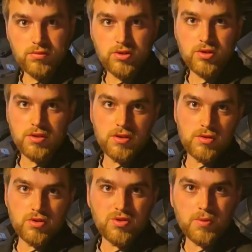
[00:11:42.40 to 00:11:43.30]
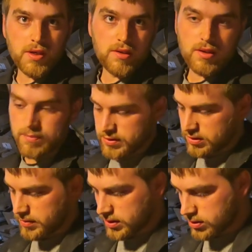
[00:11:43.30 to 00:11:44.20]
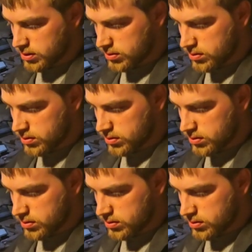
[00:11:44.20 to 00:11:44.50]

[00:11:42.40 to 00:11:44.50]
so they don't swell up as much.